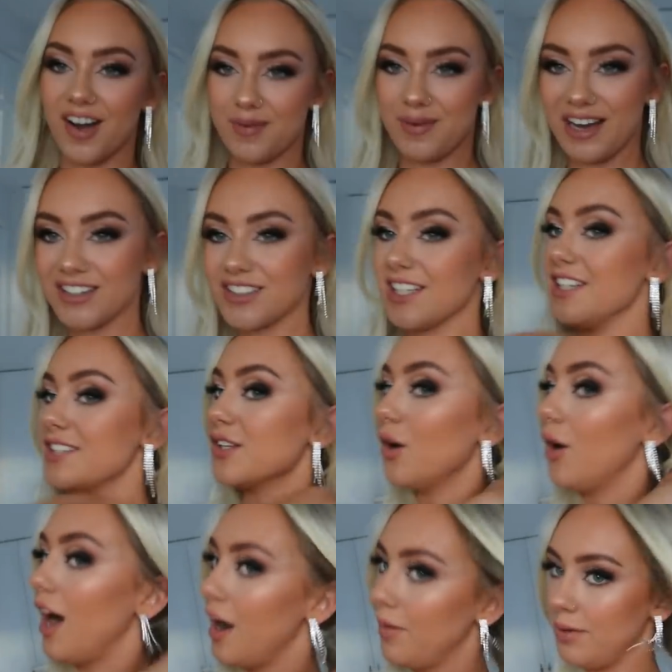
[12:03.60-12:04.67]
I'm actually
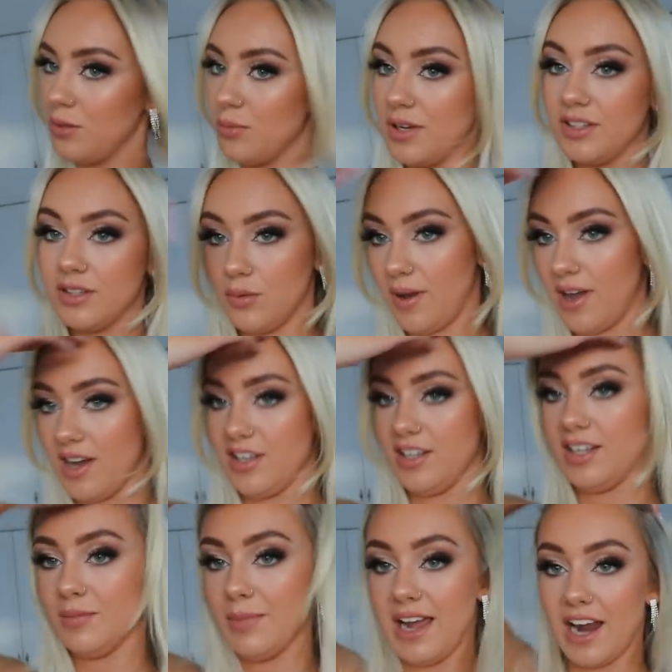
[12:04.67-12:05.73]
so happy with the
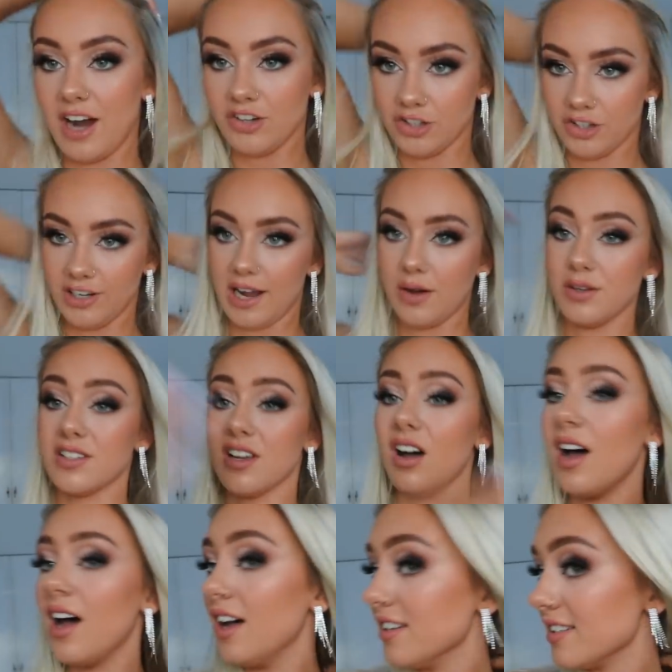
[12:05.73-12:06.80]
way my hair turned out. It's
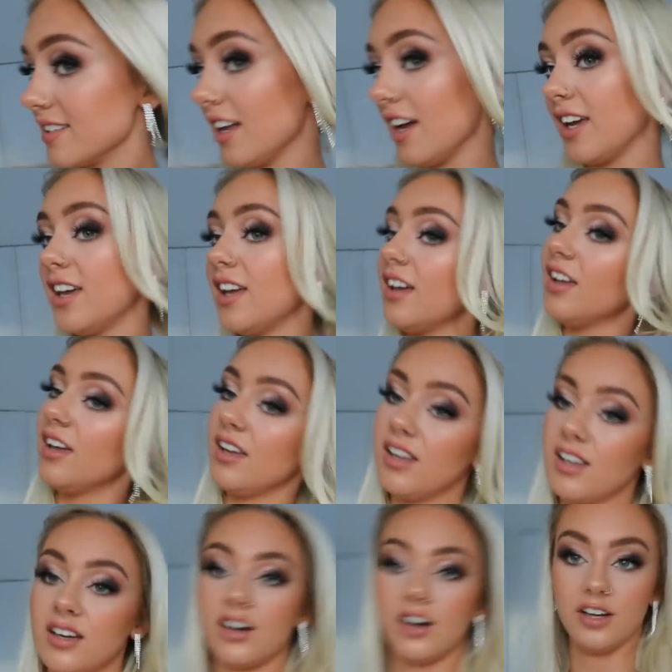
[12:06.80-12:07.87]
not as like
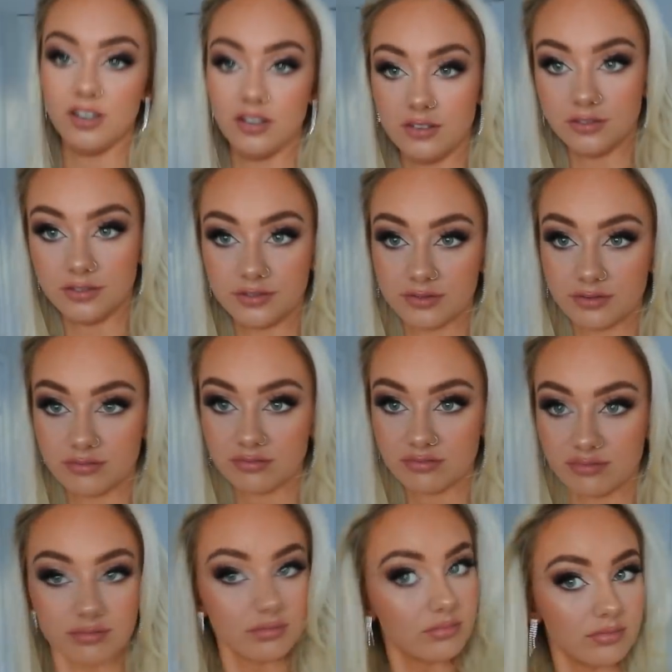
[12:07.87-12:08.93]
kind of
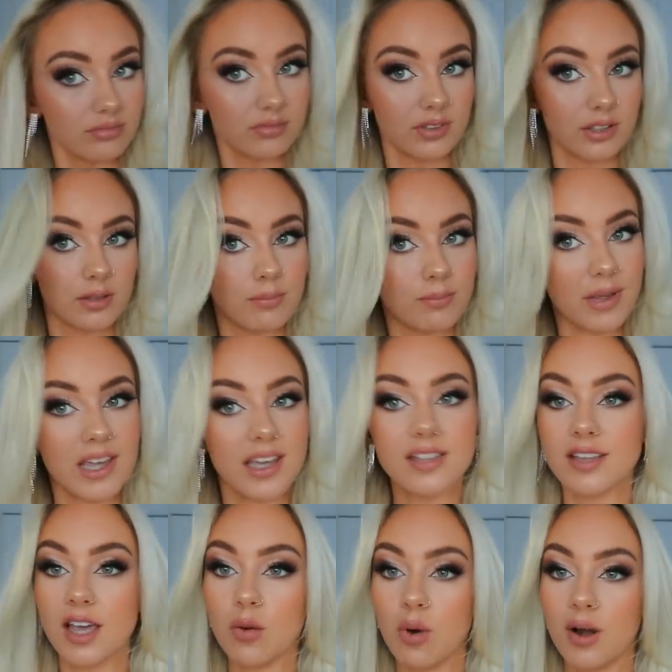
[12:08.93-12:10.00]
big
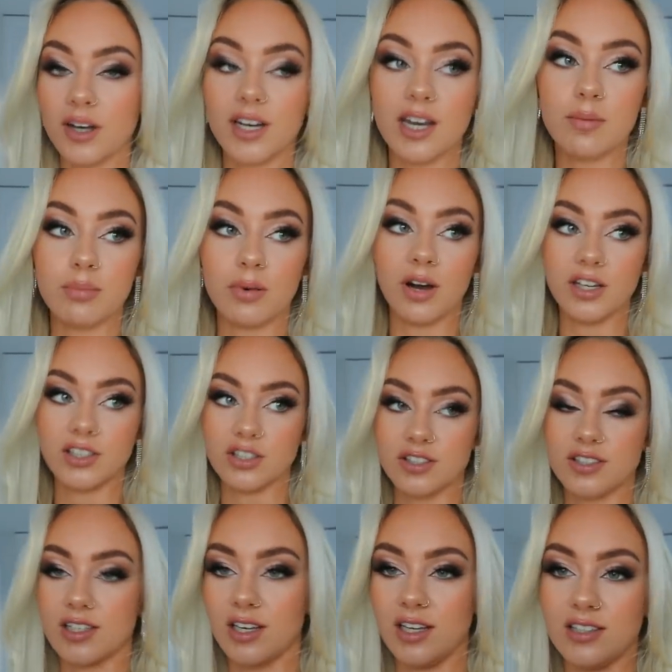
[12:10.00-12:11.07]
as I wanted it, but
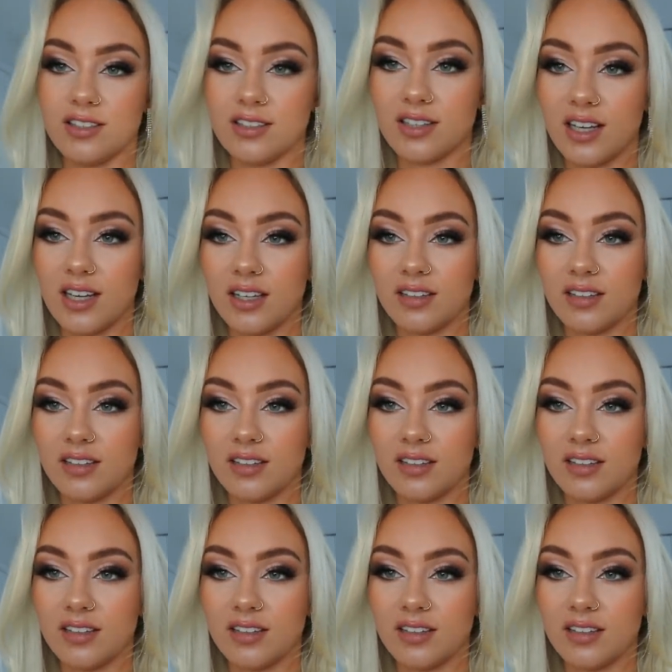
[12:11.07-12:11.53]
it's,